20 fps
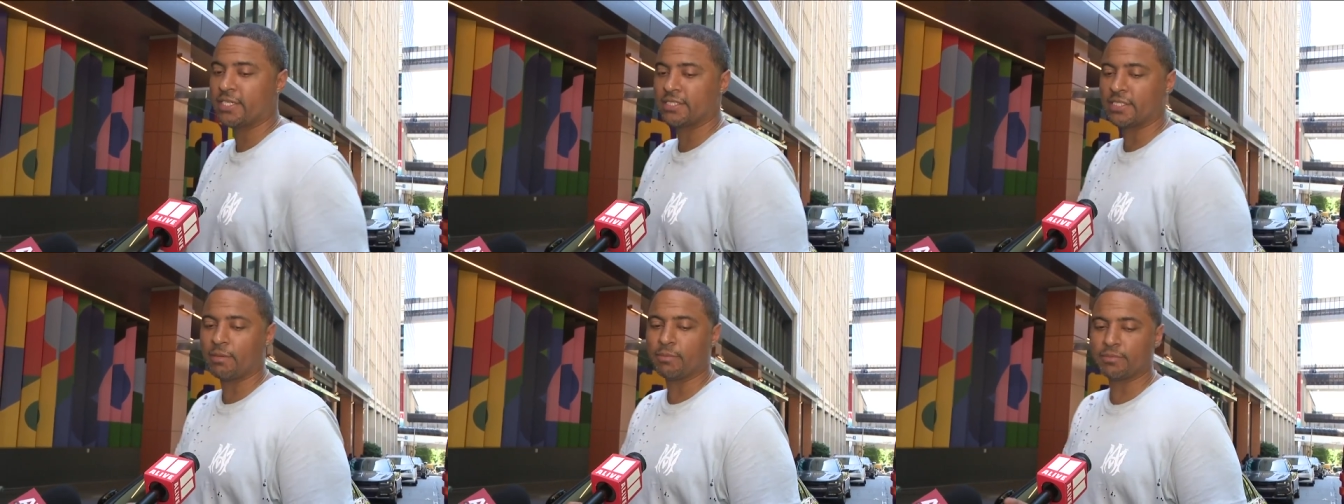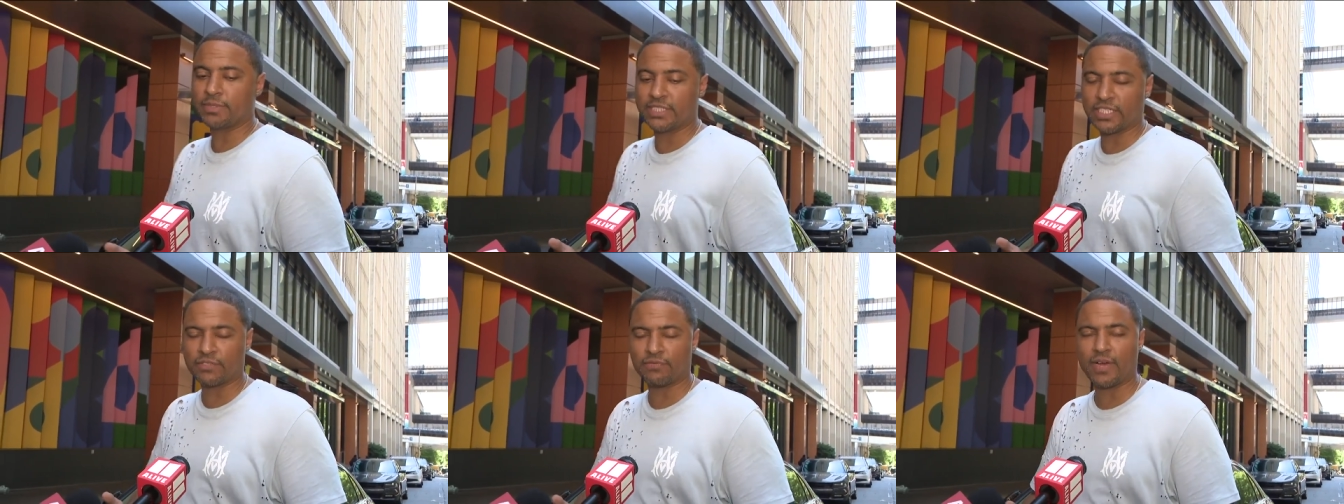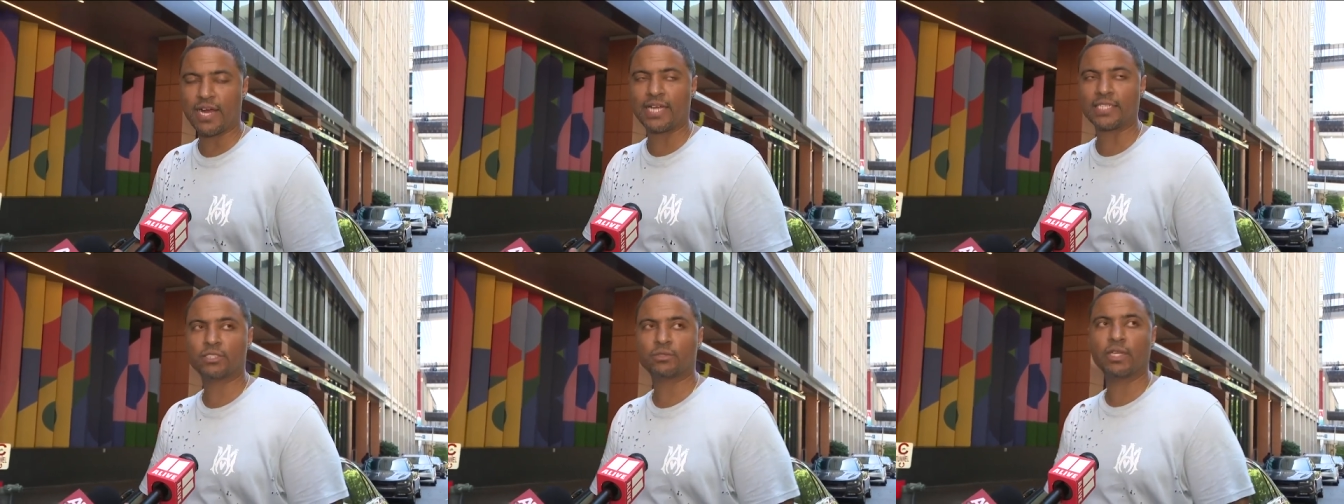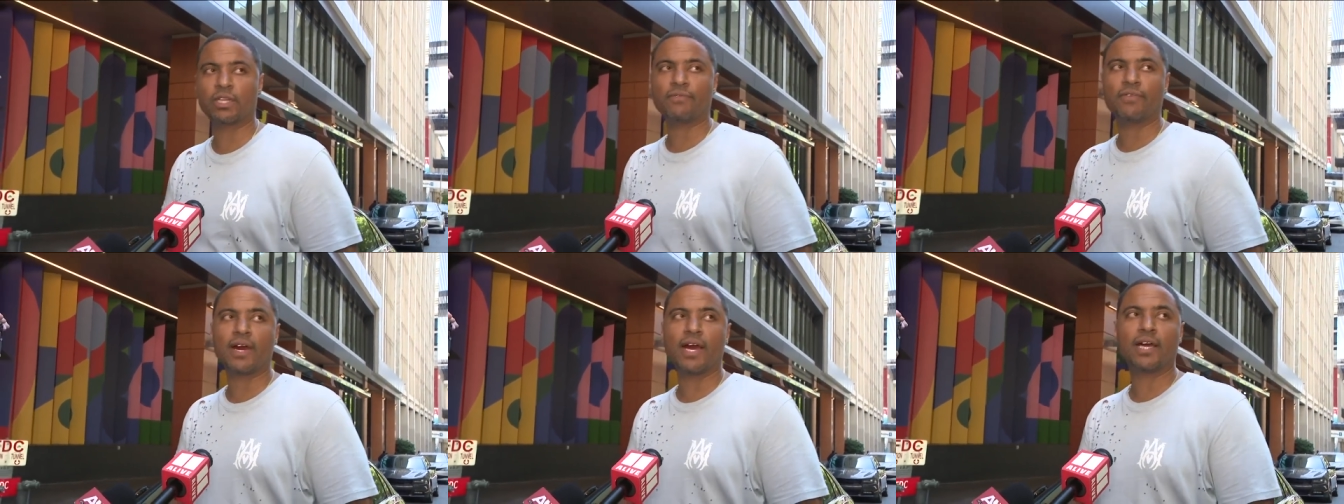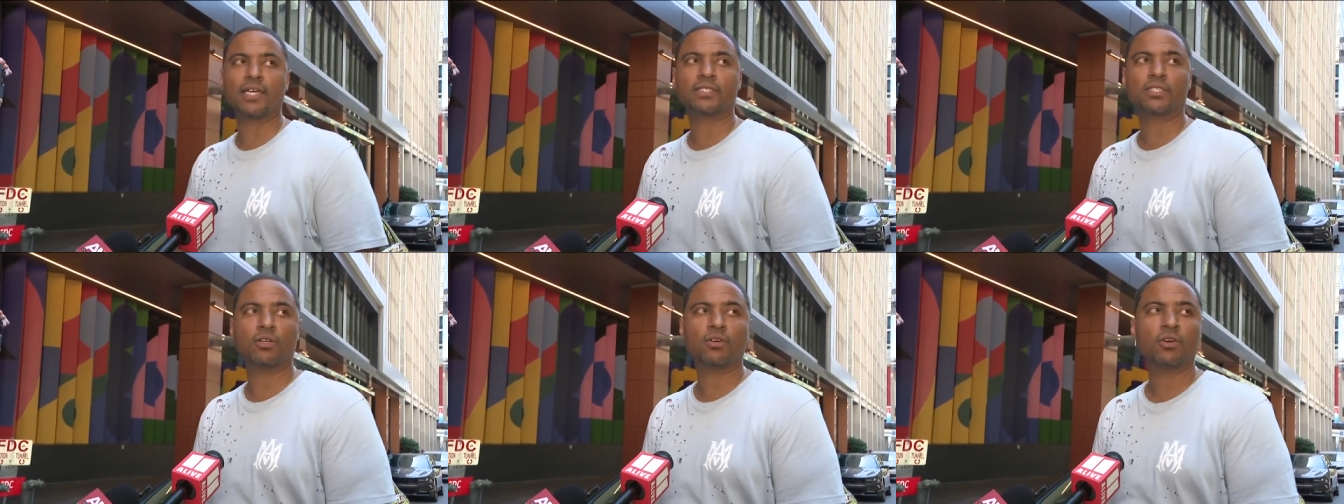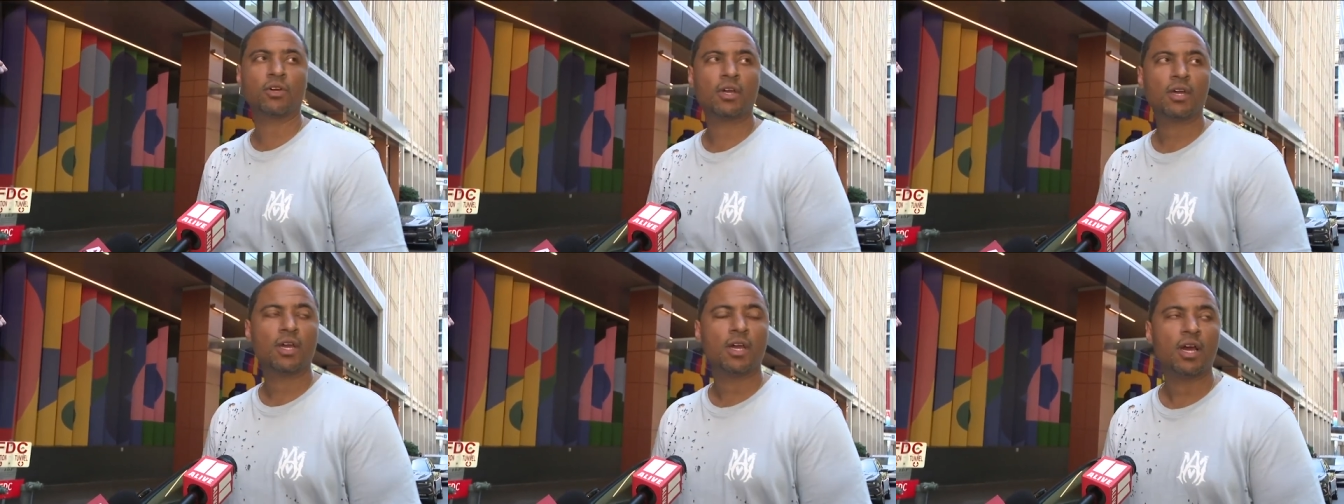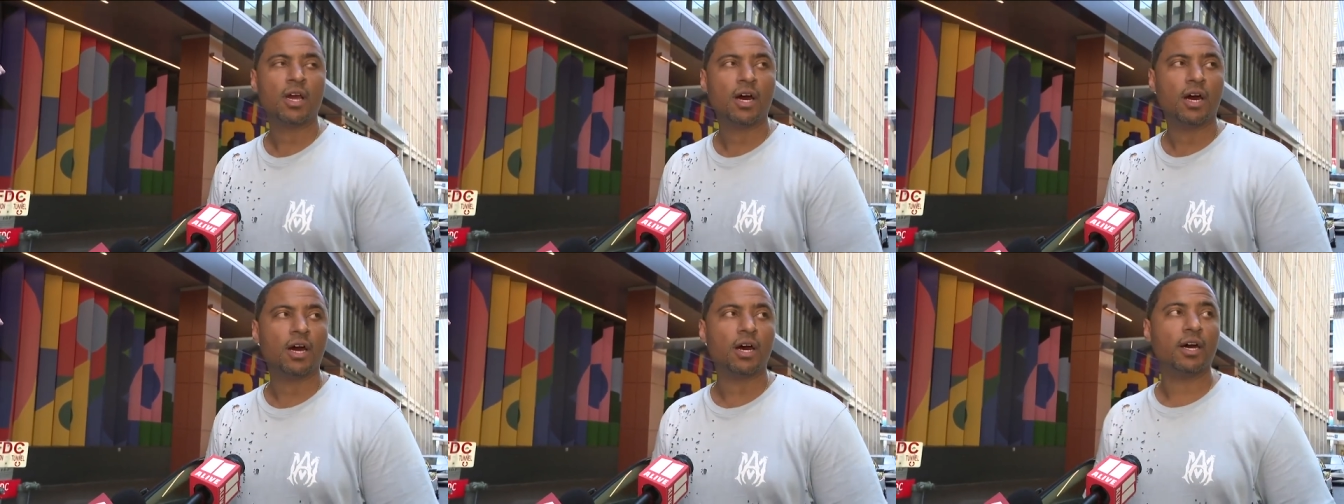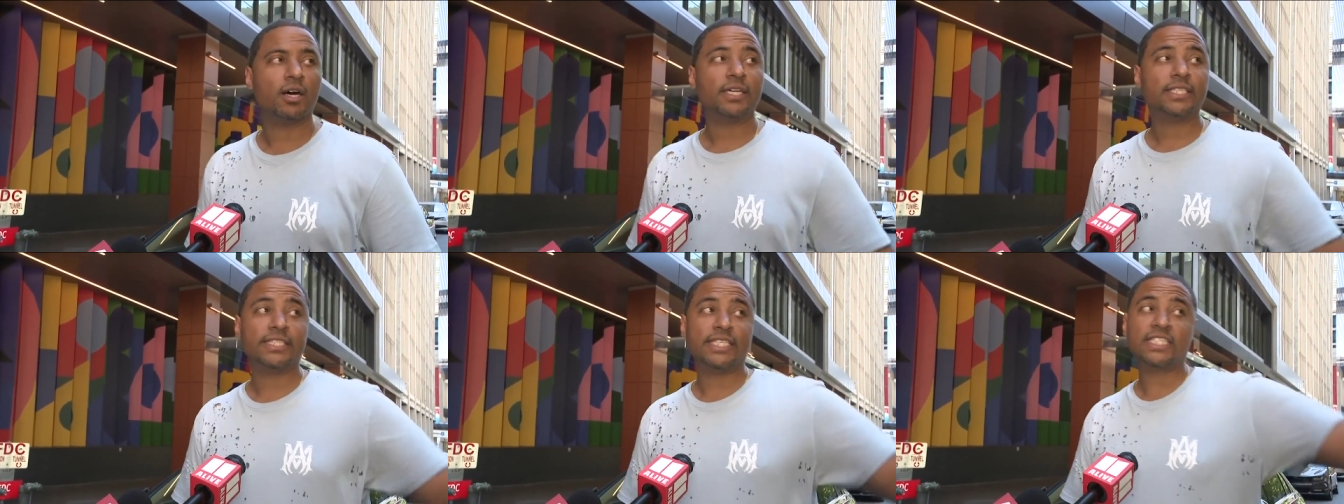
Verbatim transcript: because I'm 6'5", 285, so uh,